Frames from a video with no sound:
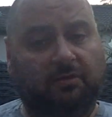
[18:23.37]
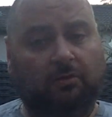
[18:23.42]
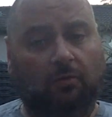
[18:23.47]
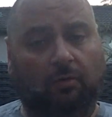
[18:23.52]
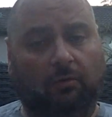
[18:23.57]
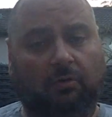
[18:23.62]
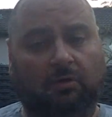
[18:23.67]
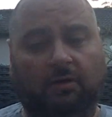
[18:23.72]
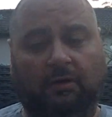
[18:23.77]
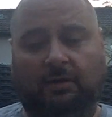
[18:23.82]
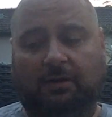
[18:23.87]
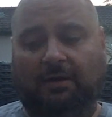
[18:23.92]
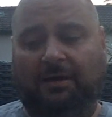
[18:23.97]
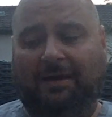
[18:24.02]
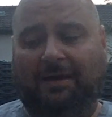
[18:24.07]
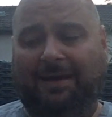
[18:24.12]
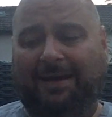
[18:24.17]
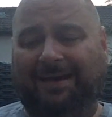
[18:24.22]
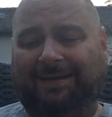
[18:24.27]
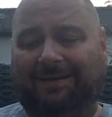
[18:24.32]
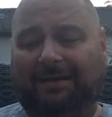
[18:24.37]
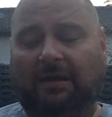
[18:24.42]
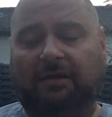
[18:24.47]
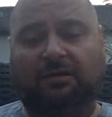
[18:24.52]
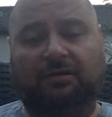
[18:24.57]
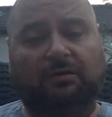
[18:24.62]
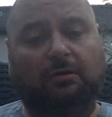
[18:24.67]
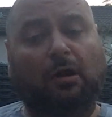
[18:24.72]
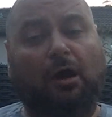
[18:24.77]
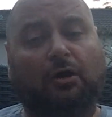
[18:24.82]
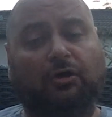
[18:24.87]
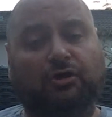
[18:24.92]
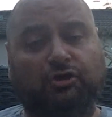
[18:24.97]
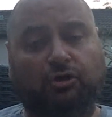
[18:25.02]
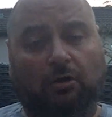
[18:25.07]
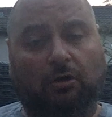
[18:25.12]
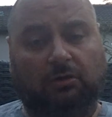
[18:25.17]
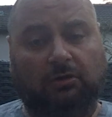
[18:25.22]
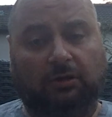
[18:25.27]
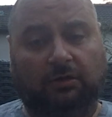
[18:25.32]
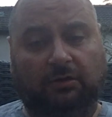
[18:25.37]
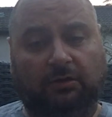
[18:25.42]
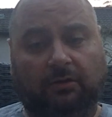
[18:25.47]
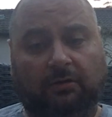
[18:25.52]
third, and that is dark chocolate.